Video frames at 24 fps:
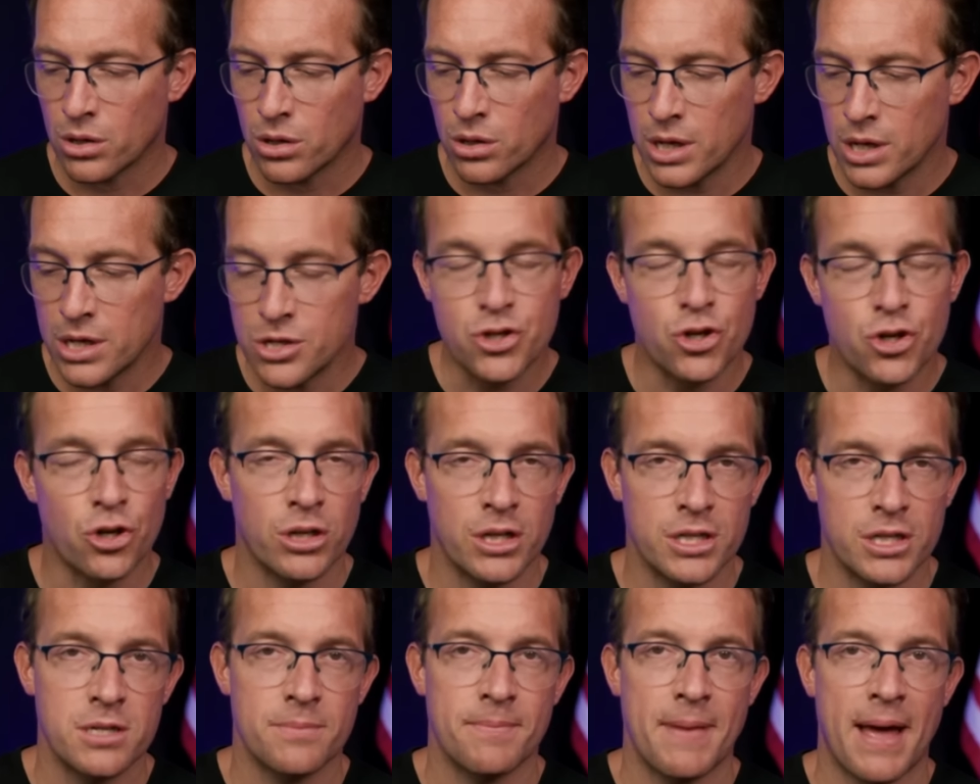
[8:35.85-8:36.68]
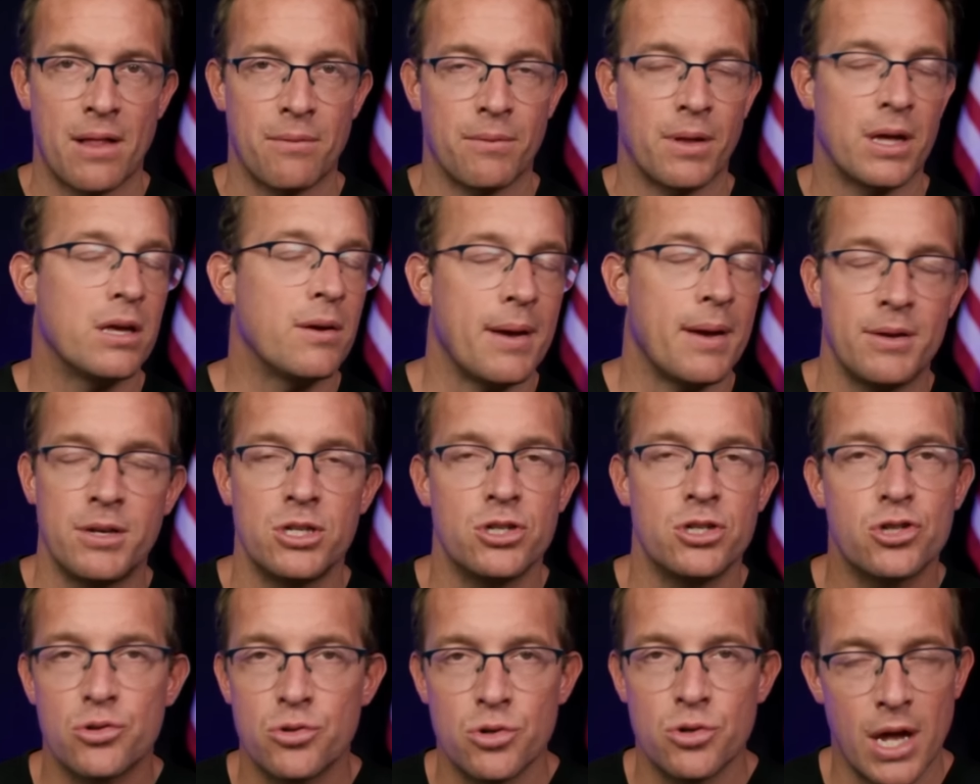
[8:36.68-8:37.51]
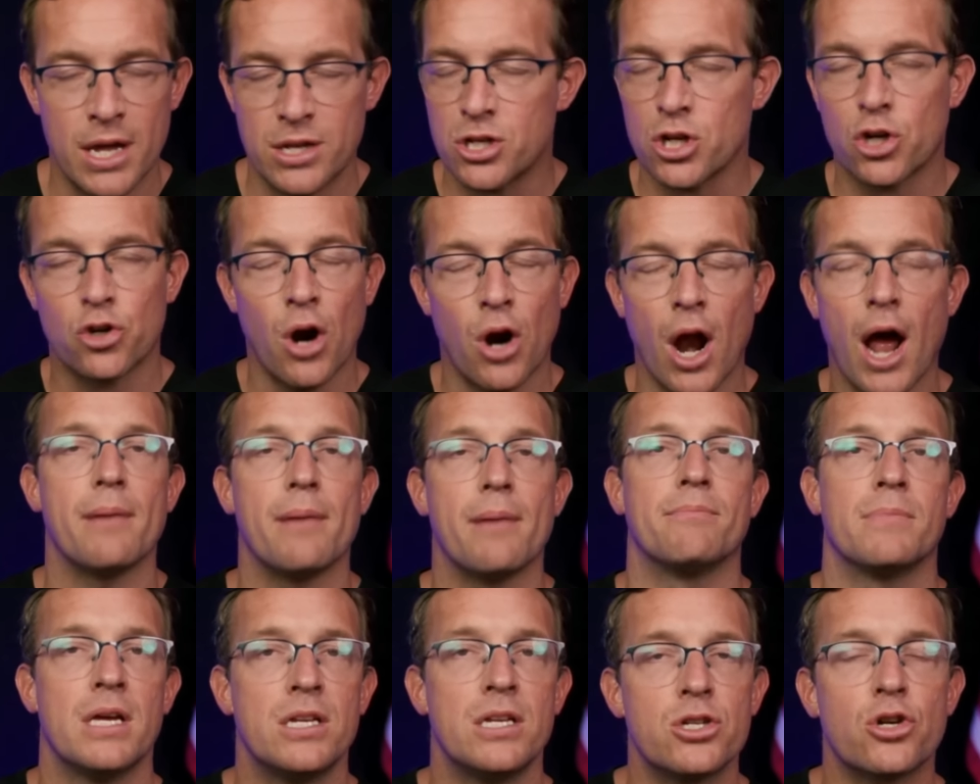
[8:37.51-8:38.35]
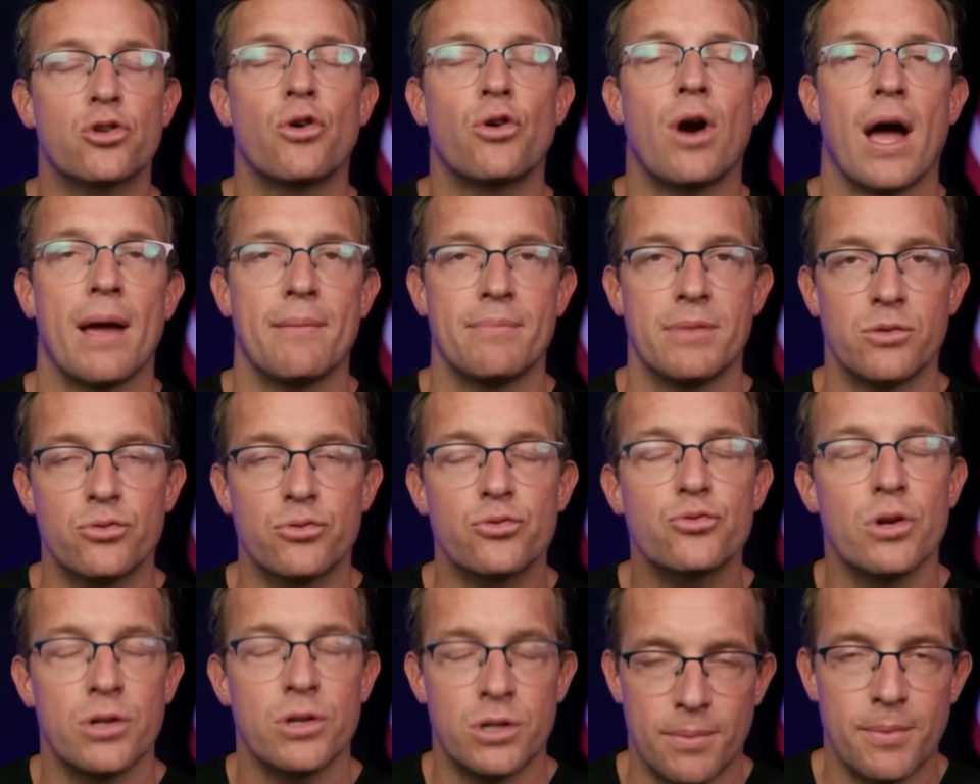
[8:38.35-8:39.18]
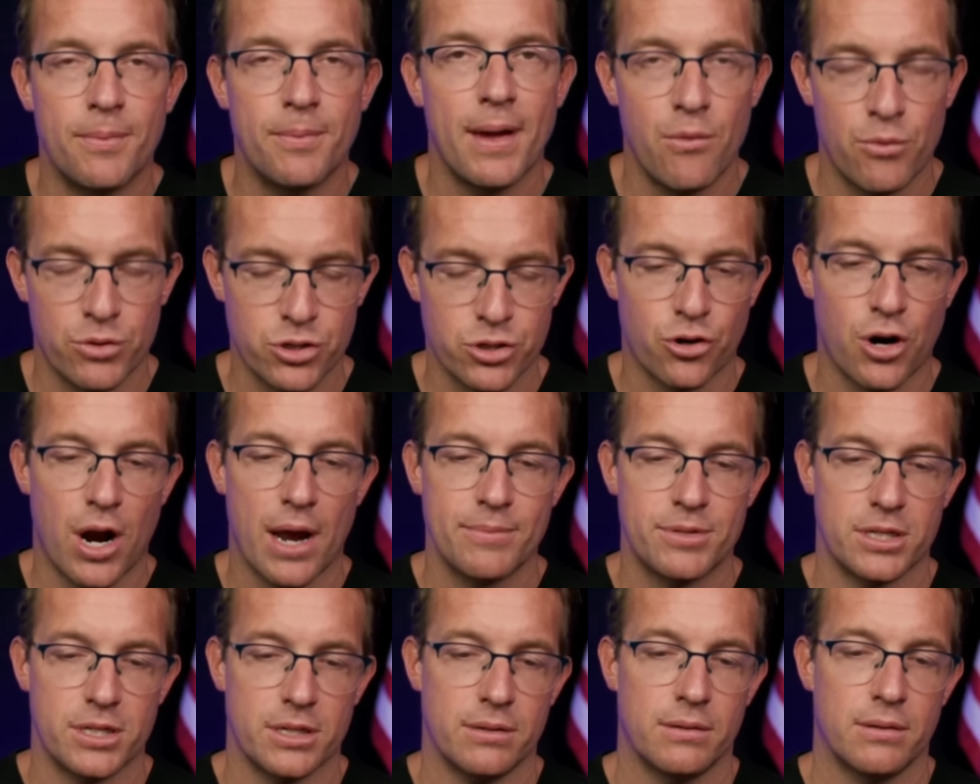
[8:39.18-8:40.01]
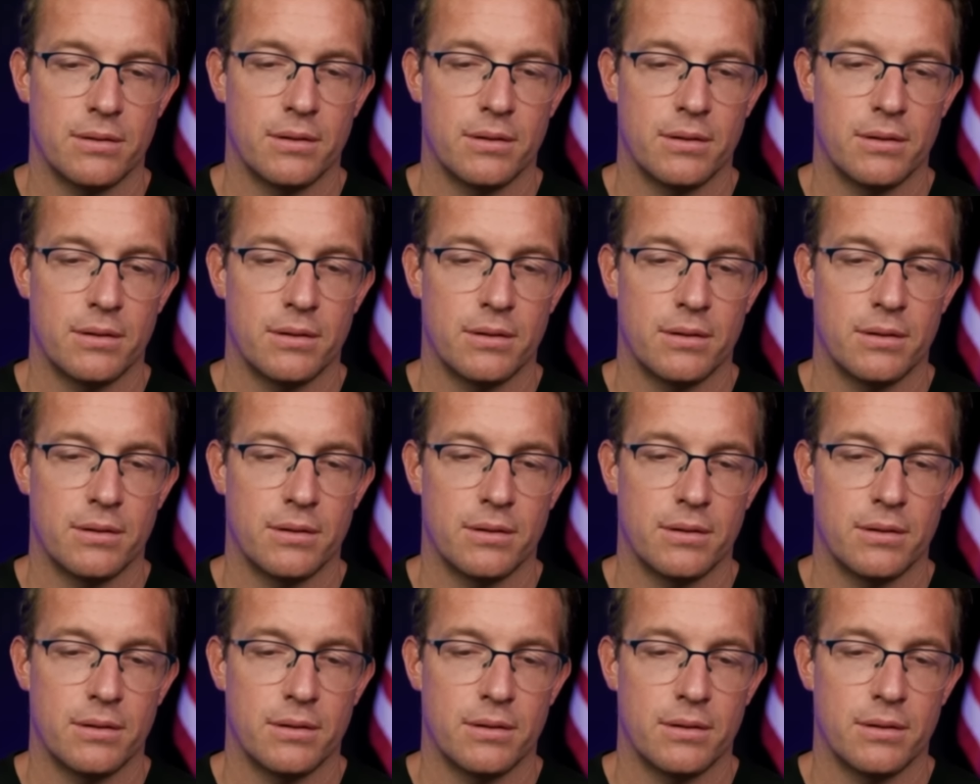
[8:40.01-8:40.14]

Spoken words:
is journalistic mal. It's a crime. It's a crime. The debate was a crime scene.